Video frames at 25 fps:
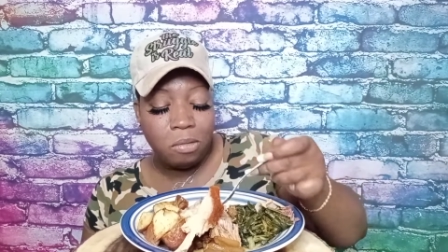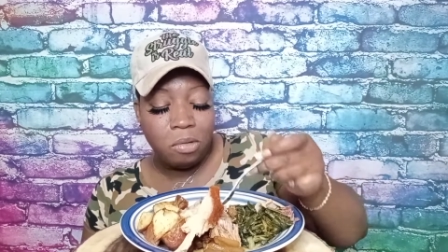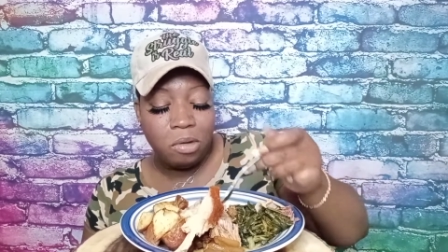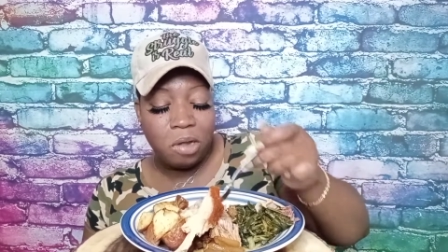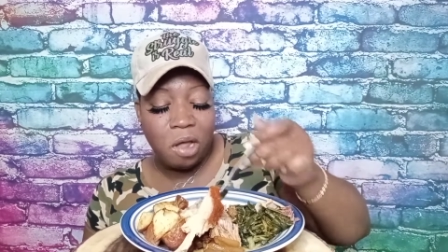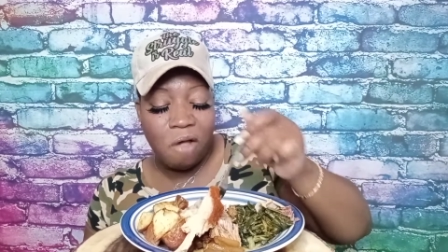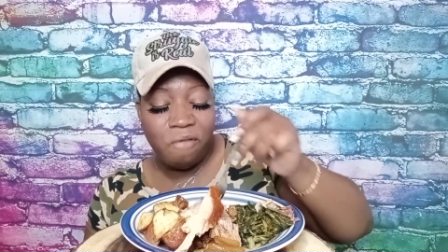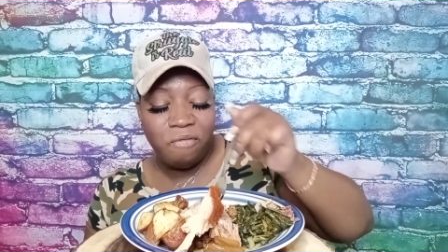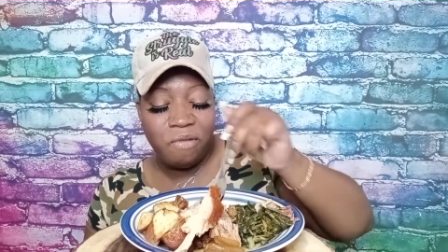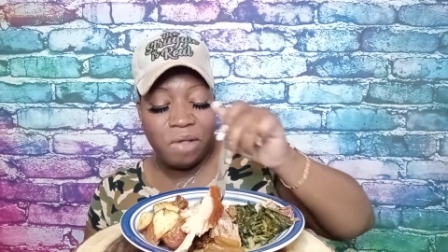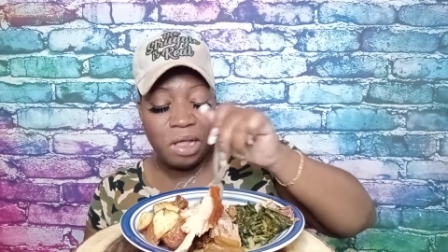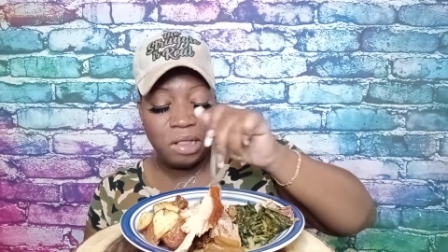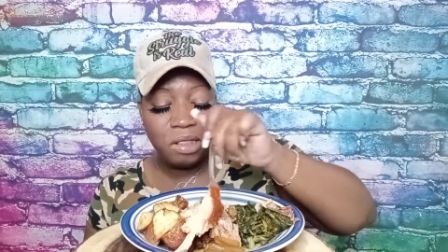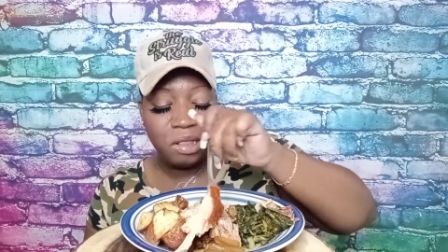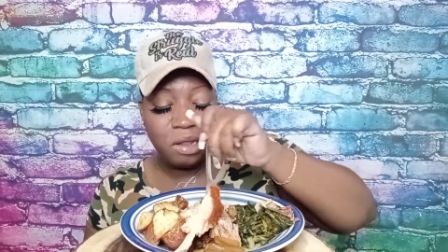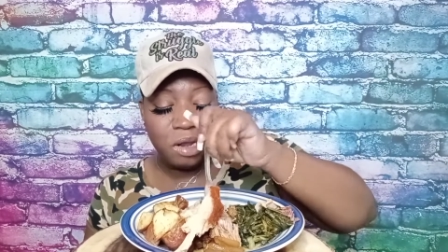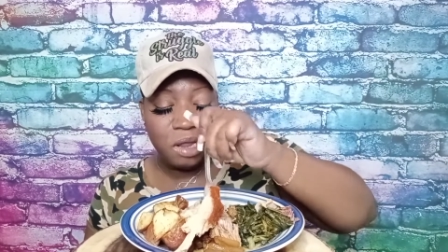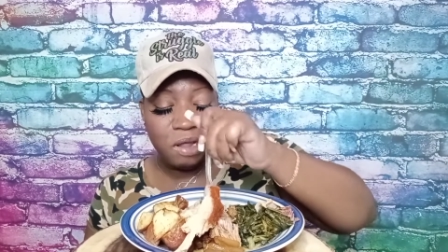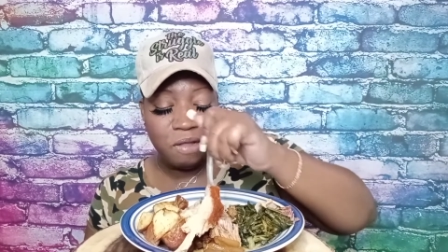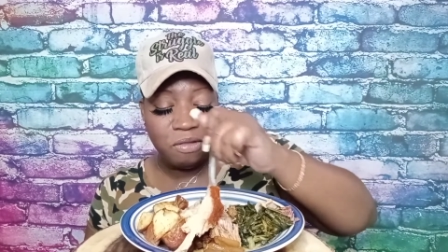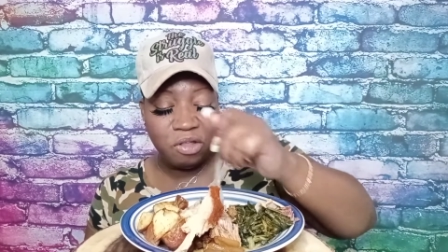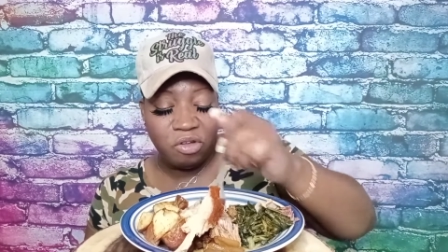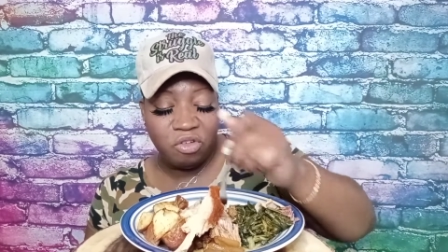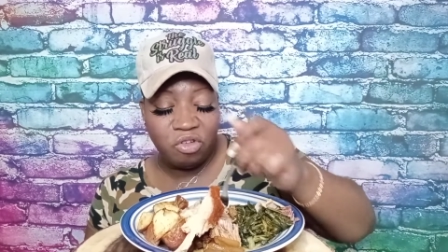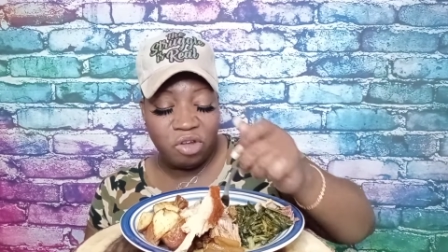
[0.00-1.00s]
Don't forget to
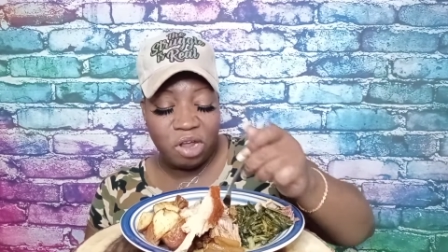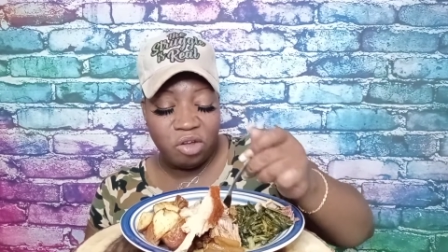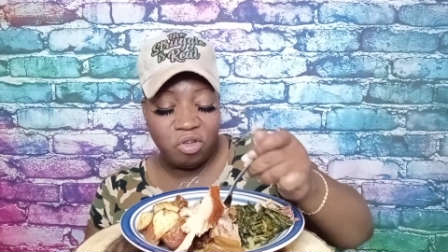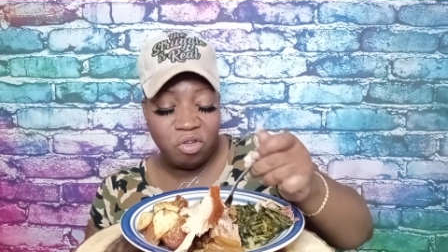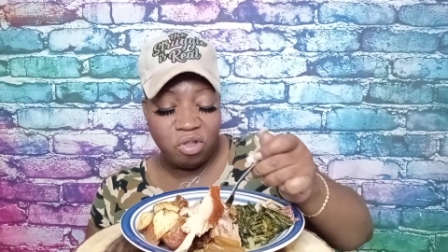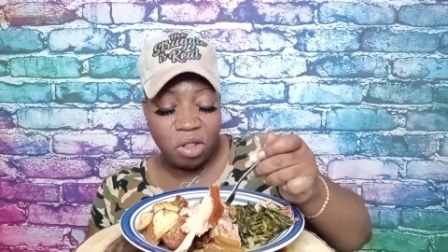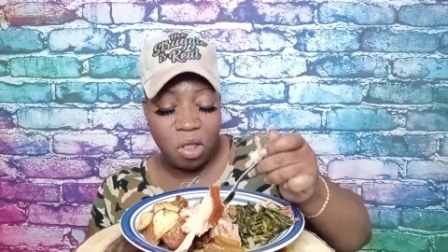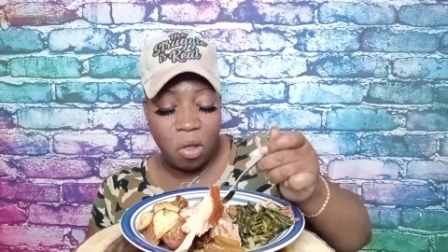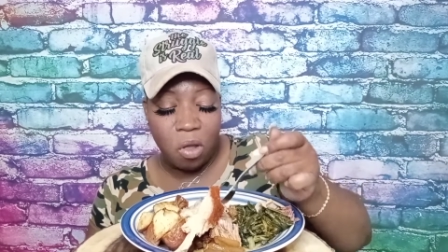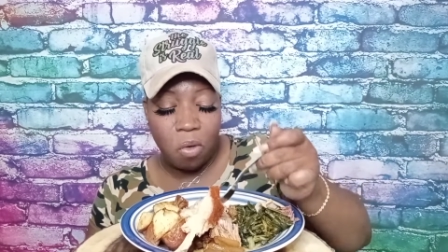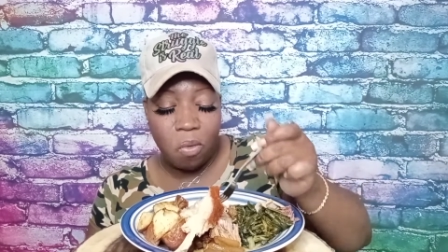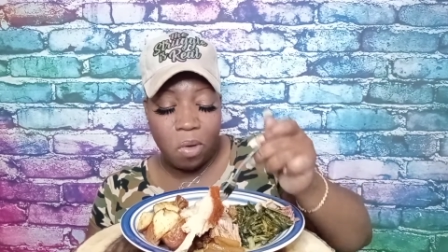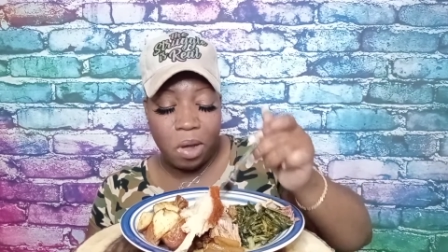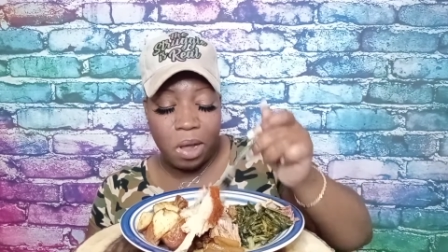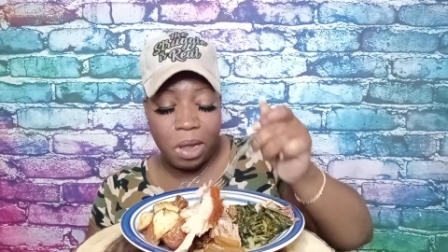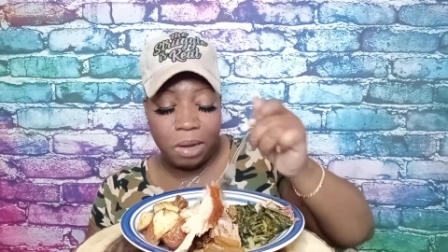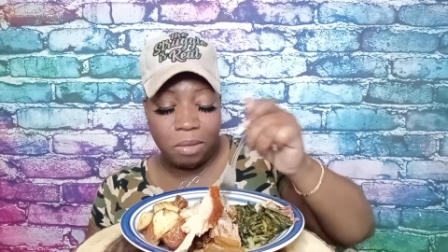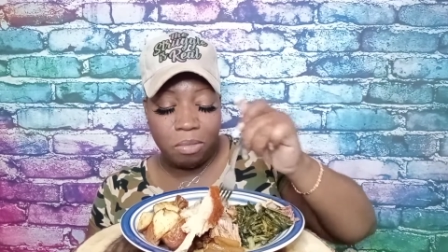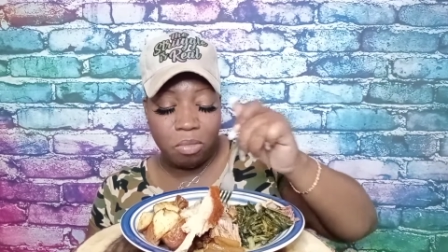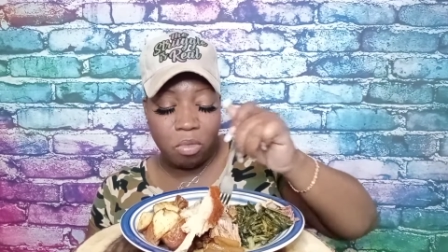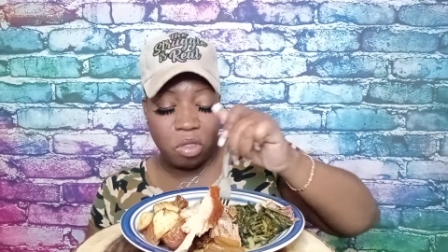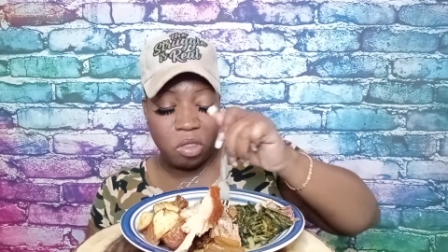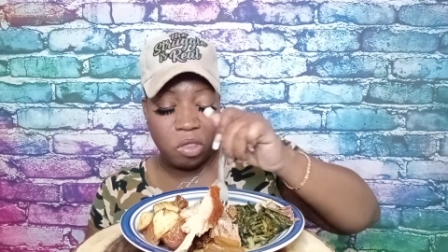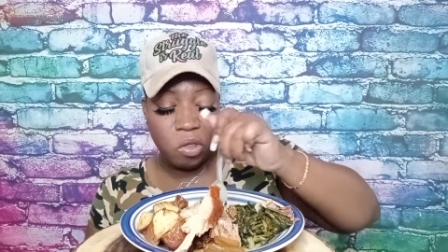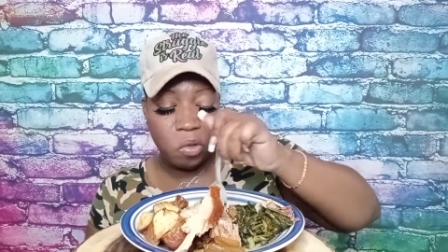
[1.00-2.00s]
leave suggestions on
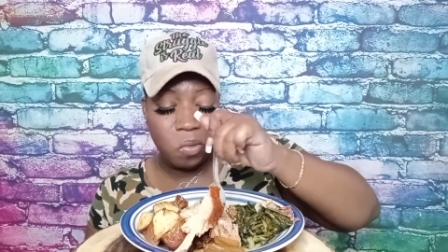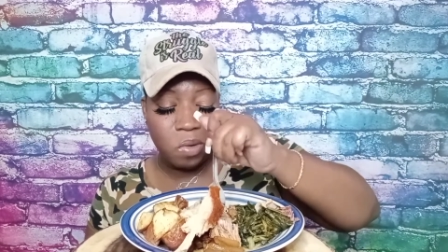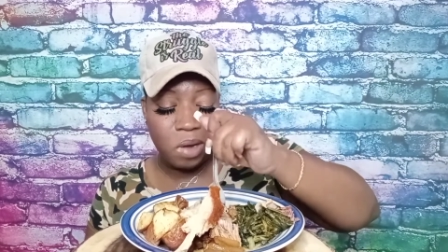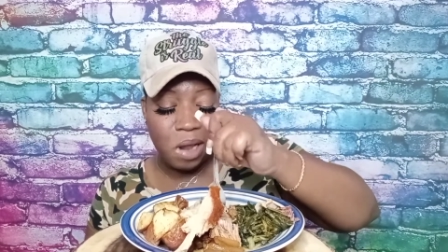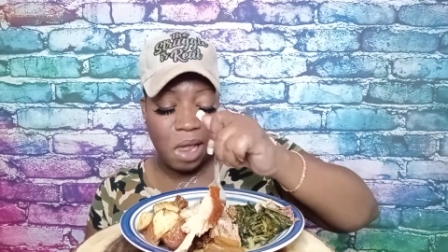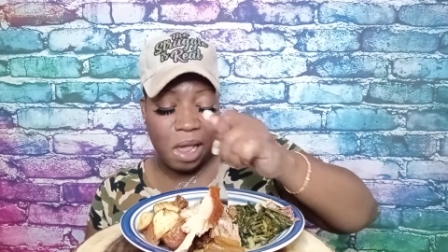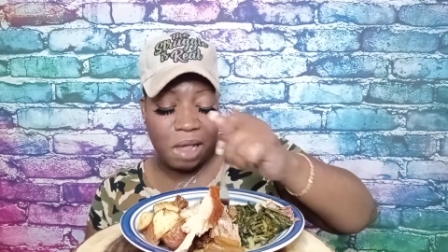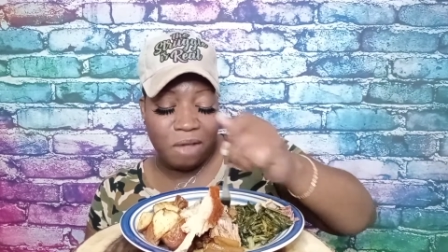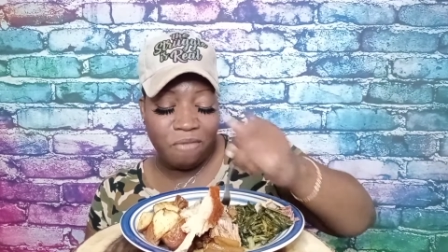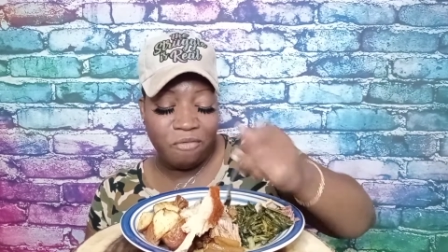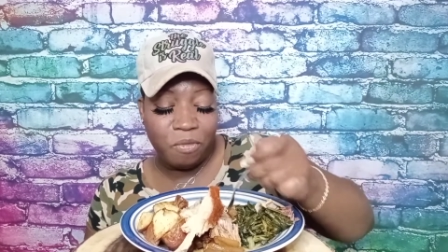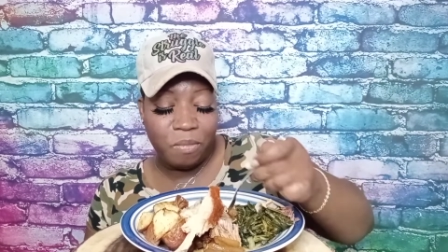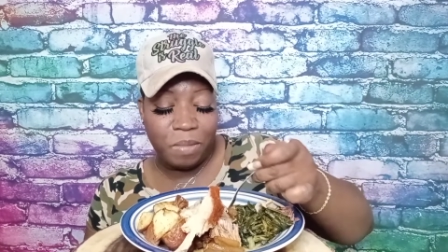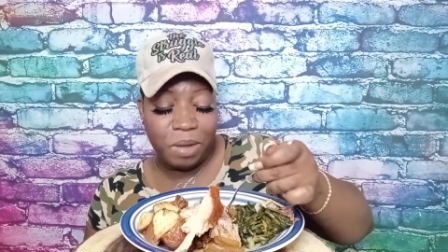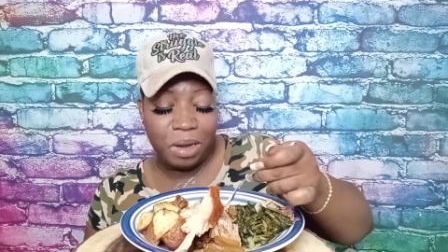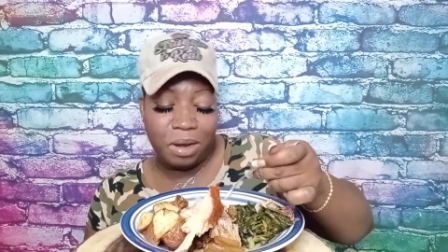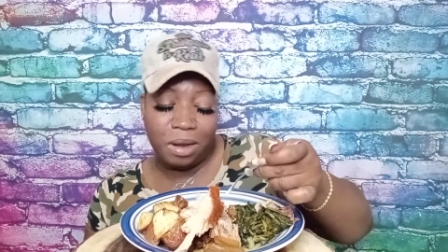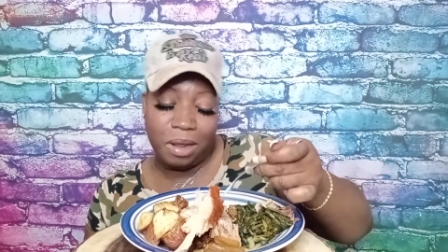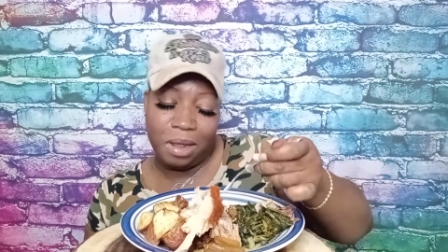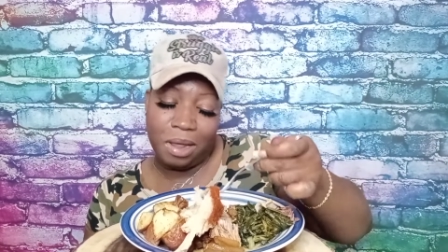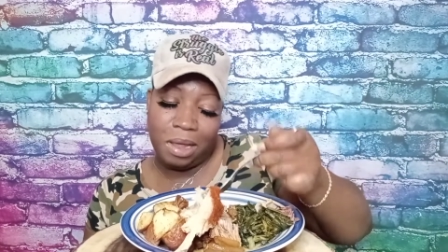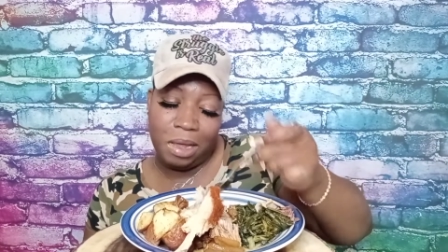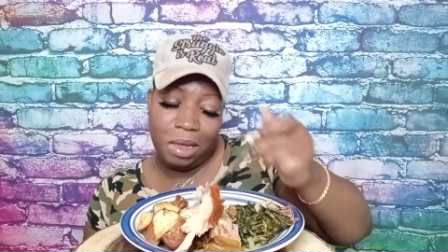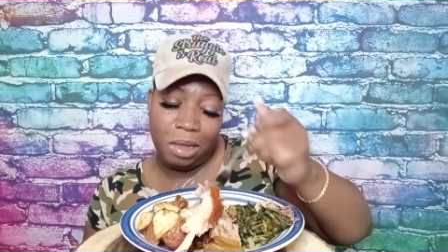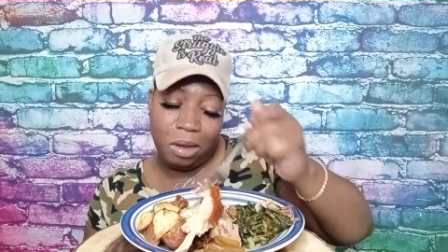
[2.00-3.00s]
what you would like for me
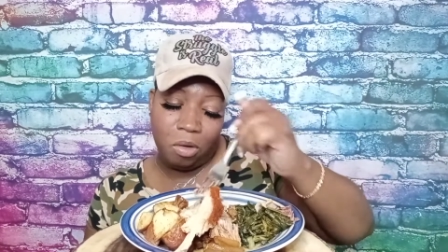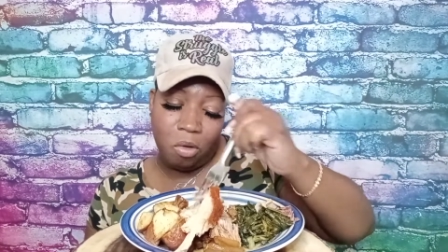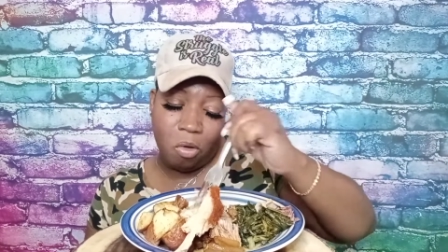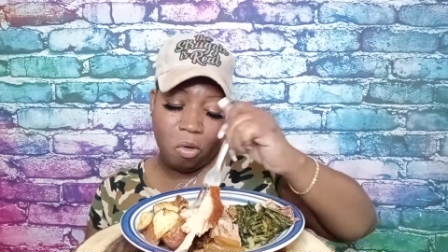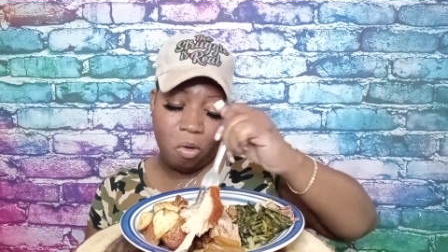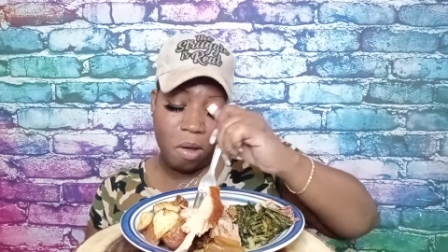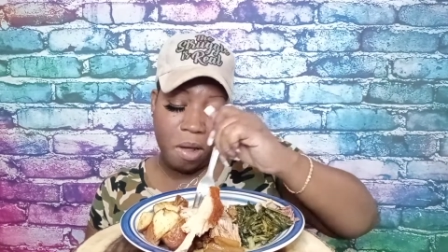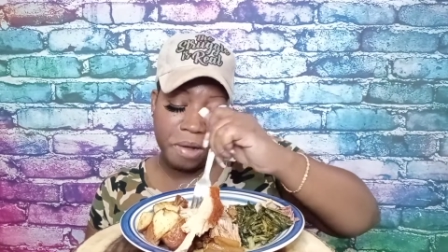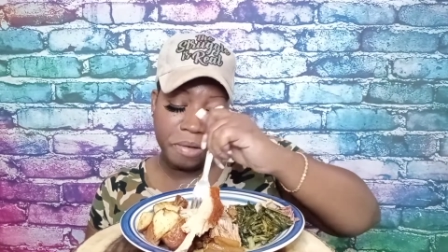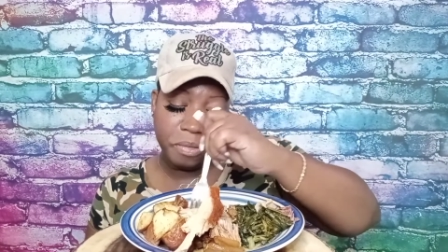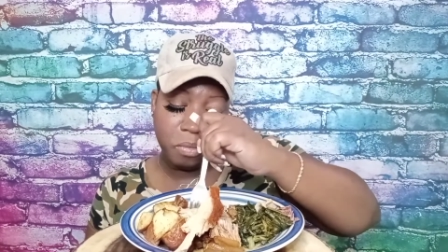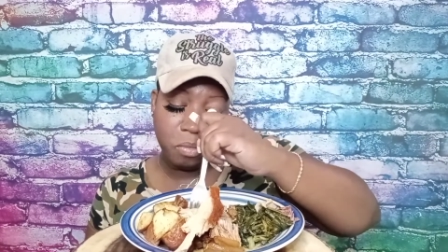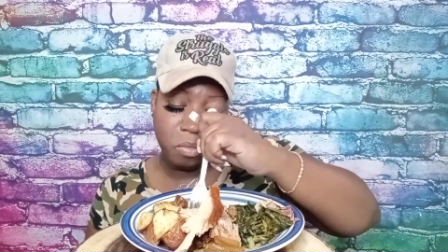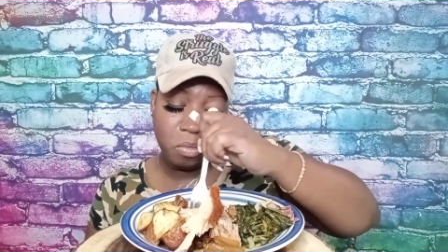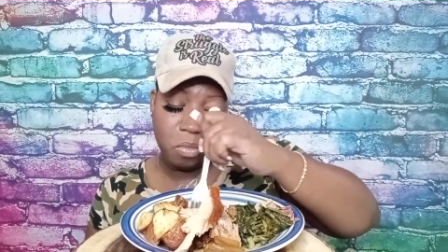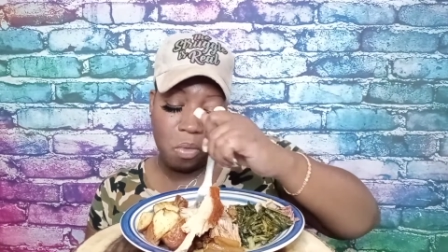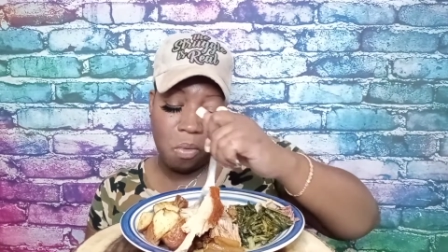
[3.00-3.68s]
to eat or